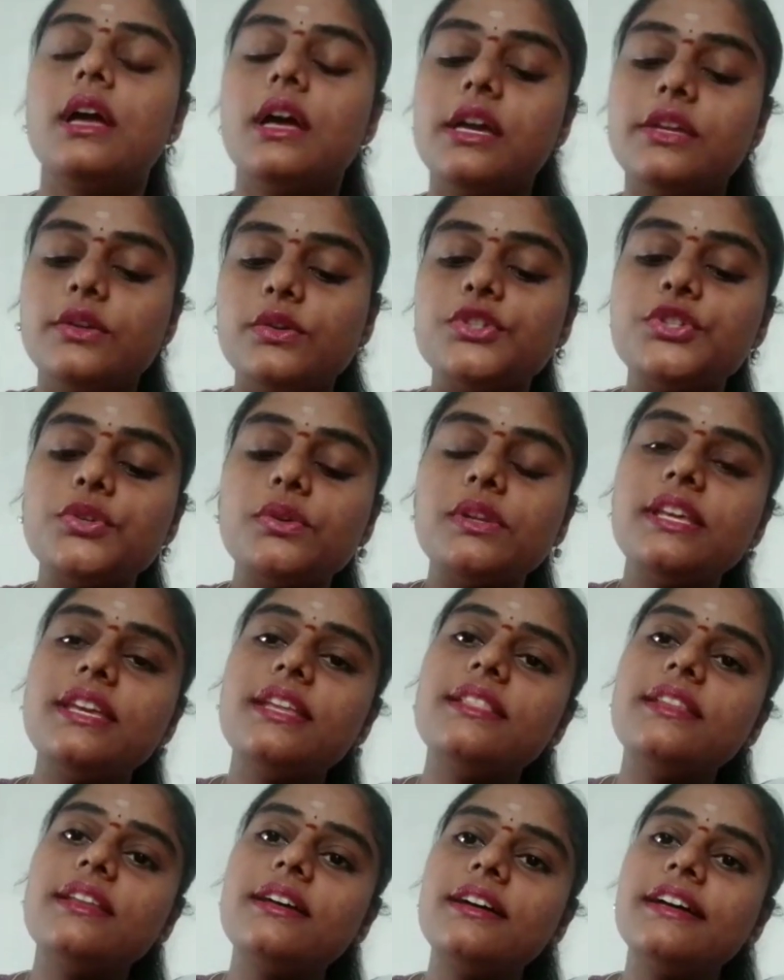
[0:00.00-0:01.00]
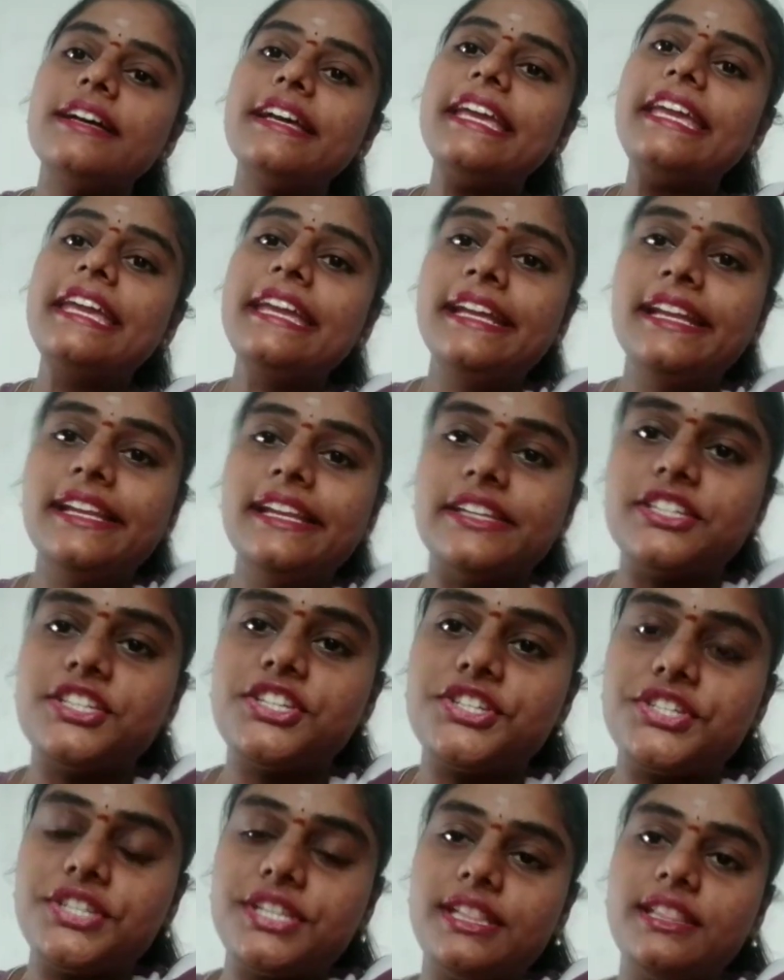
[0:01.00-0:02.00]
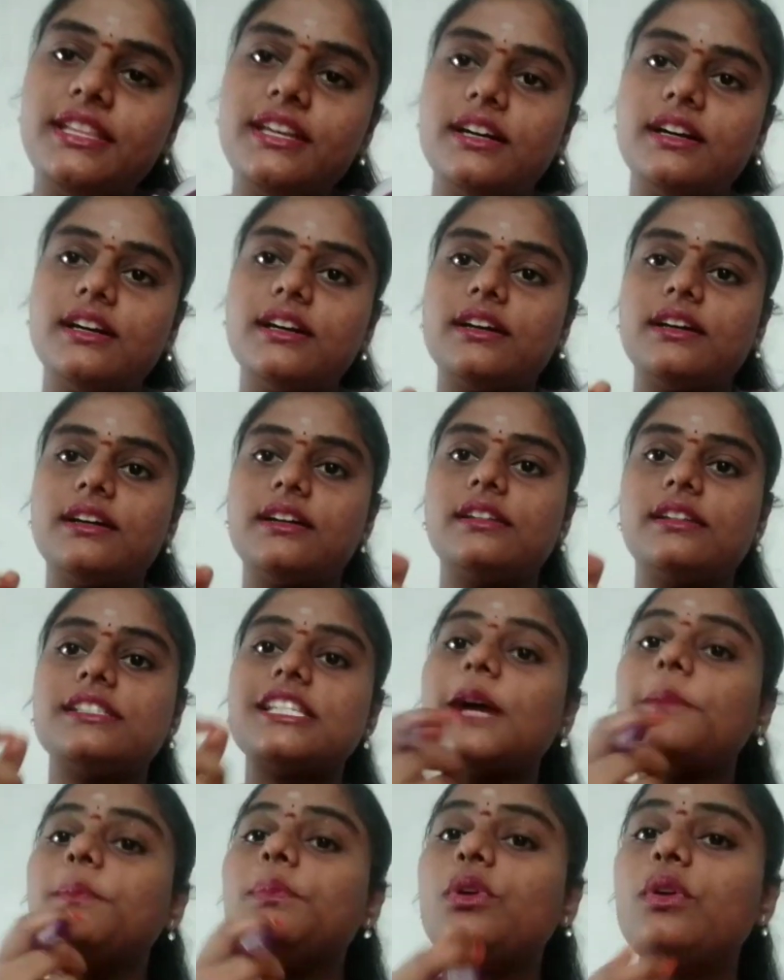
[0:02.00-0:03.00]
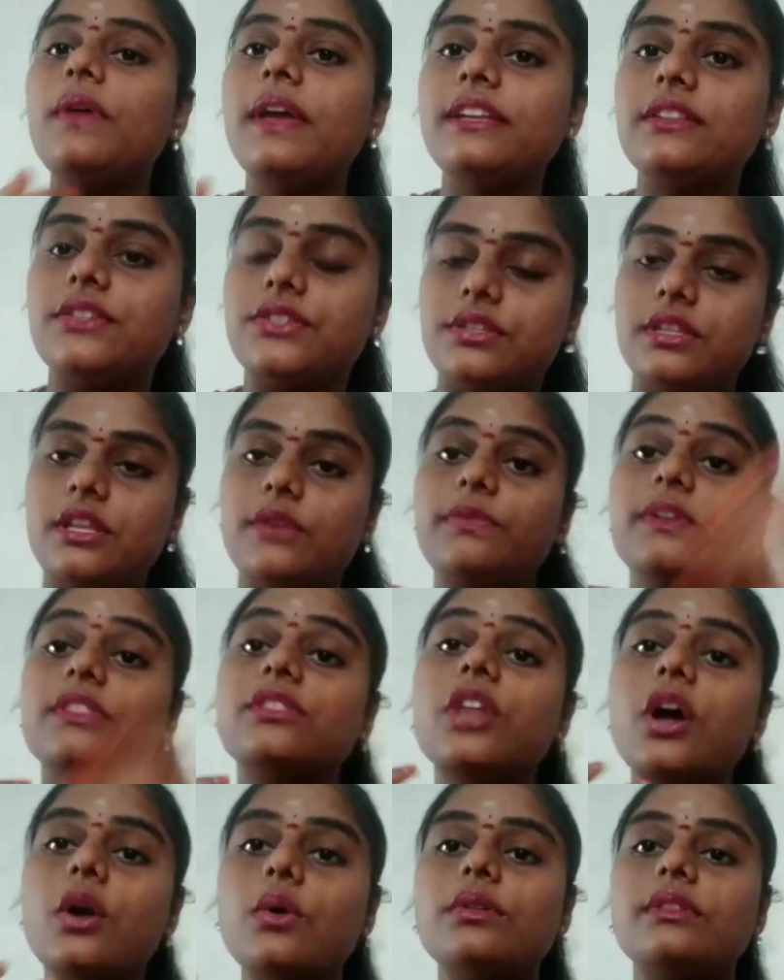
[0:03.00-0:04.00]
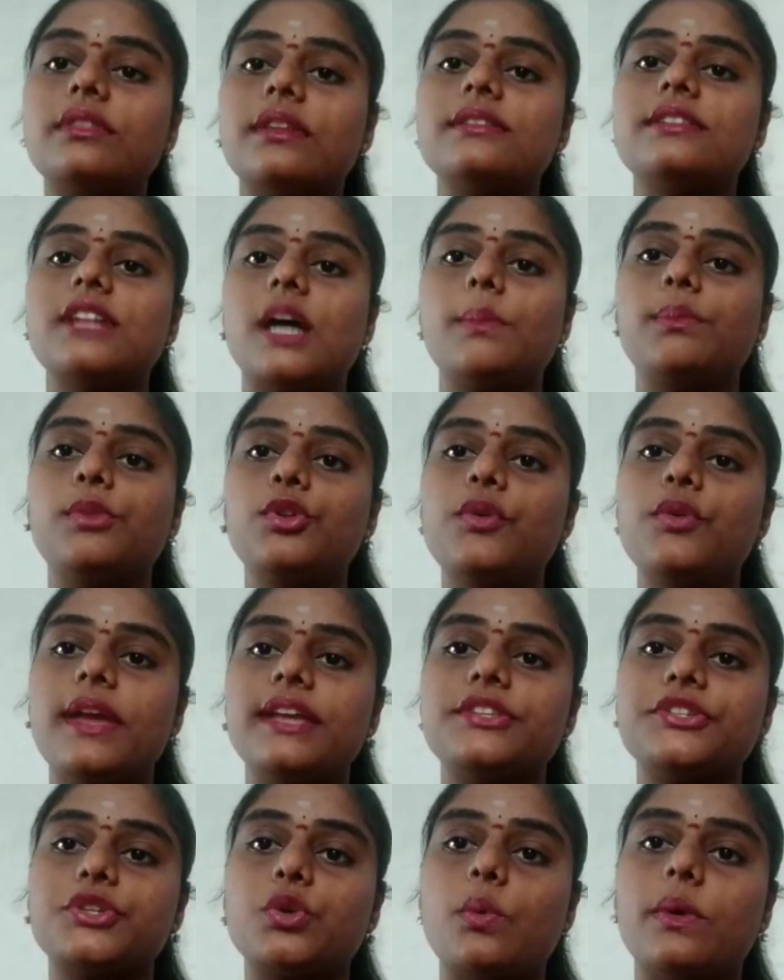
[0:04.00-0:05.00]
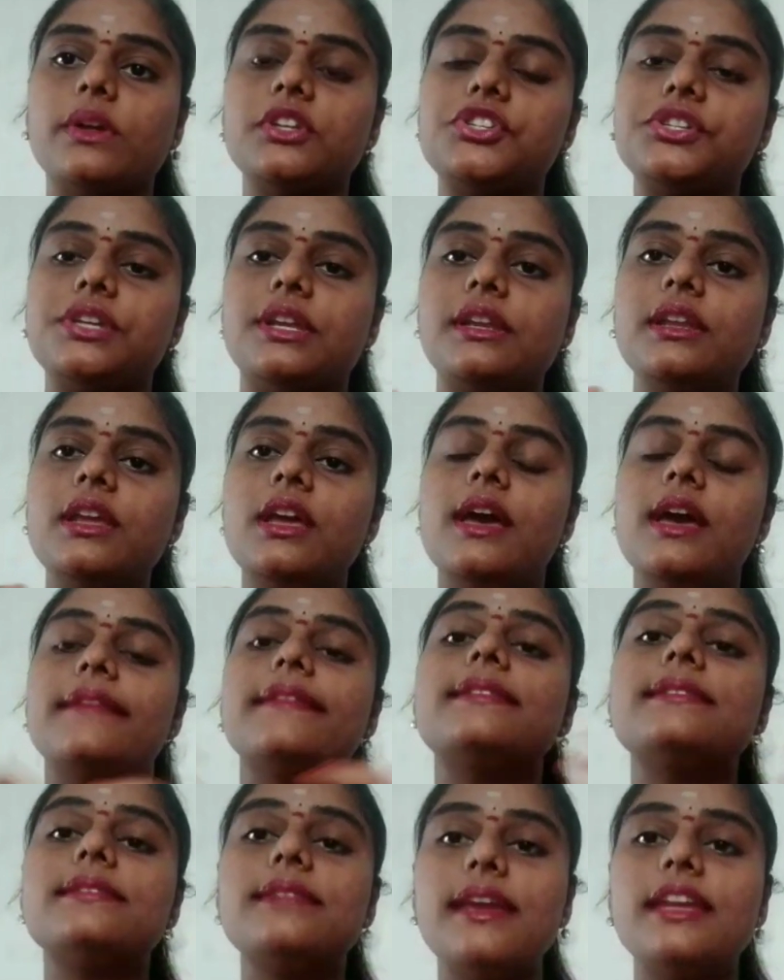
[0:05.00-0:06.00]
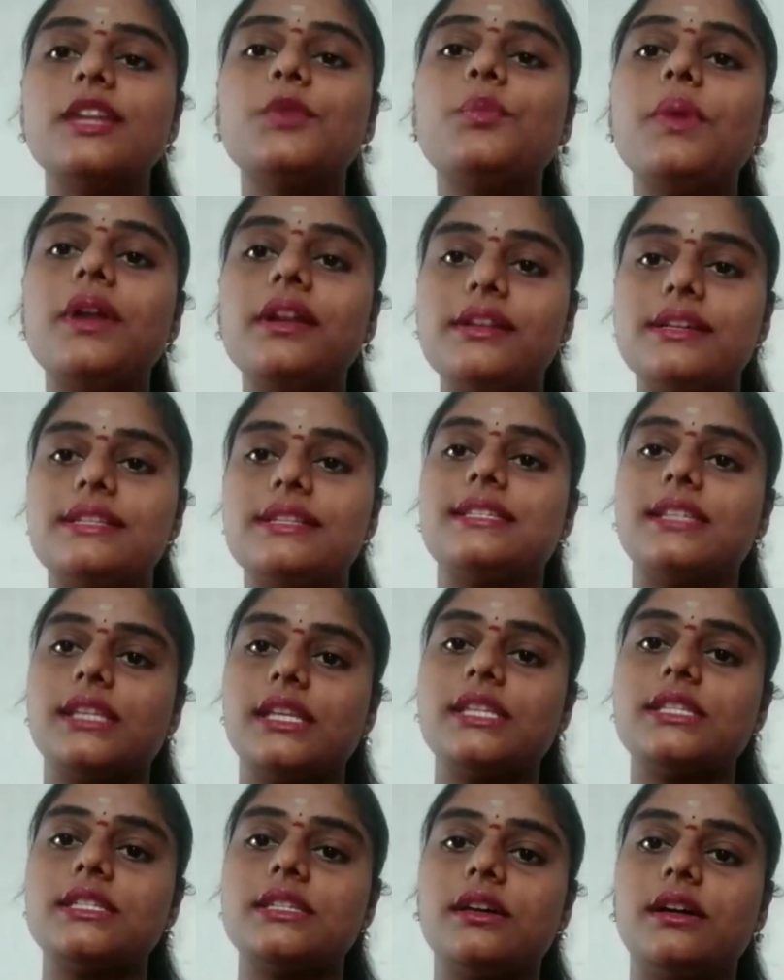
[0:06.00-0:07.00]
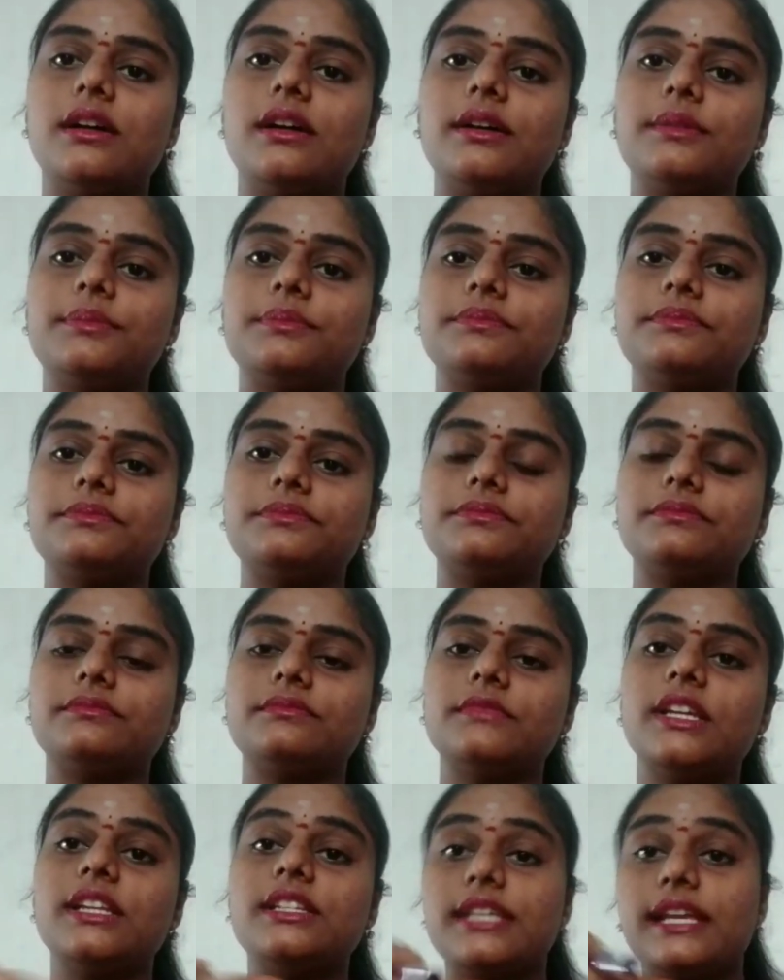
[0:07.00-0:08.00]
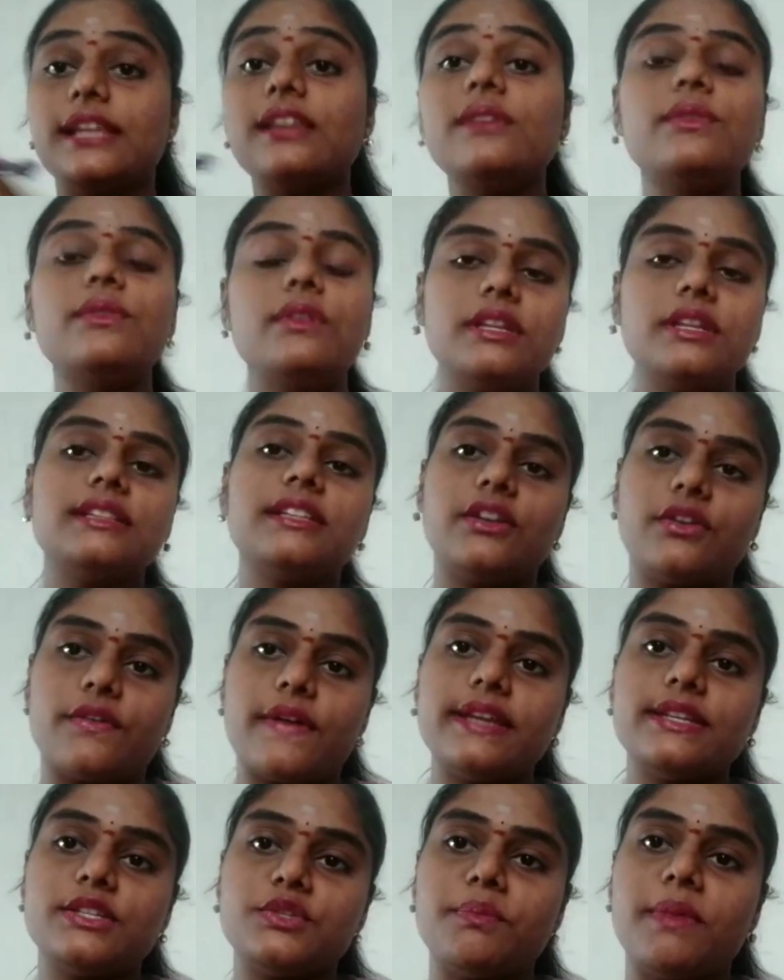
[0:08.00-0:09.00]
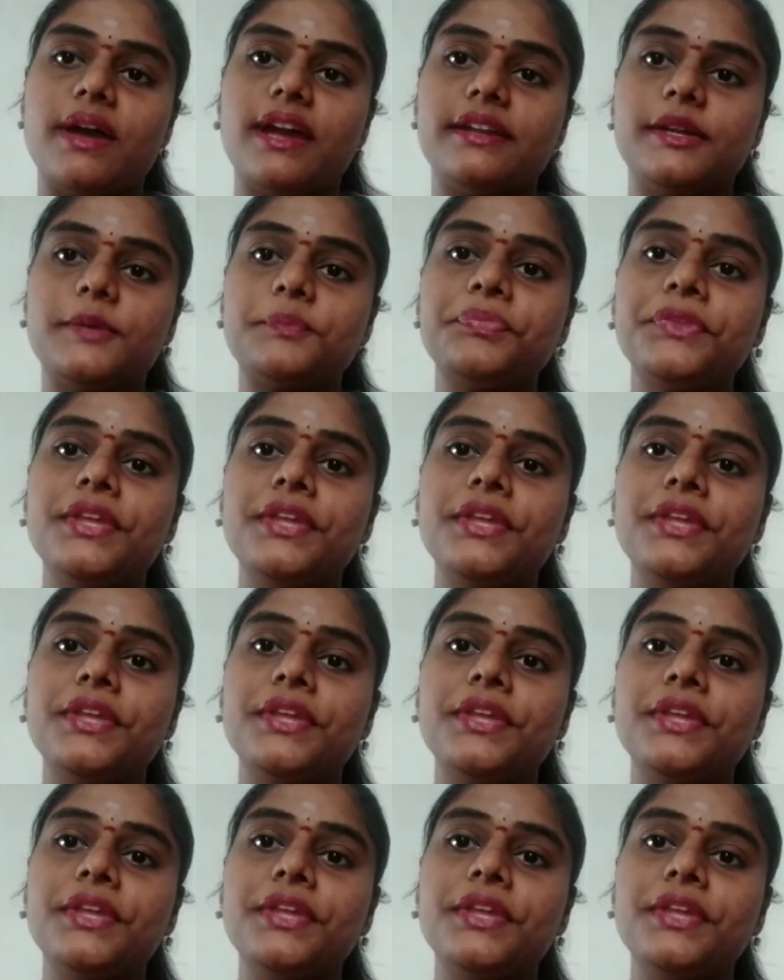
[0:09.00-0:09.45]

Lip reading: Usually in the English, the WH, the without the WH question, the statement doesn't deliver in the right manner.